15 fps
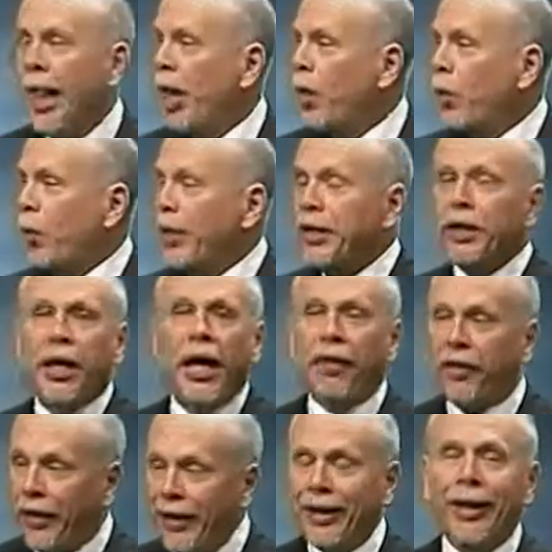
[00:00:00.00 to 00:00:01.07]
We say
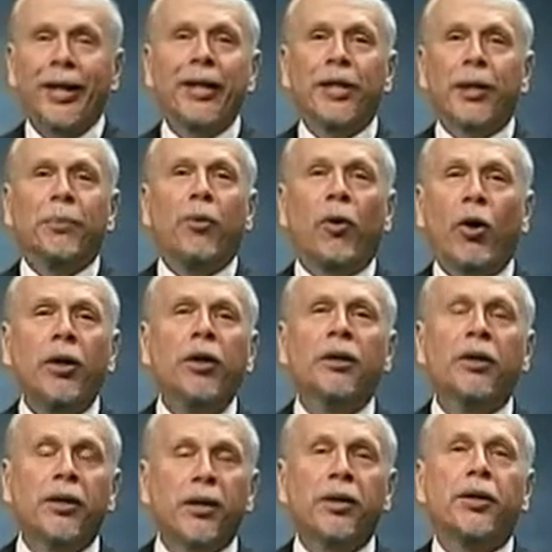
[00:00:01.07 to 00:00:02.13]
thinking is important.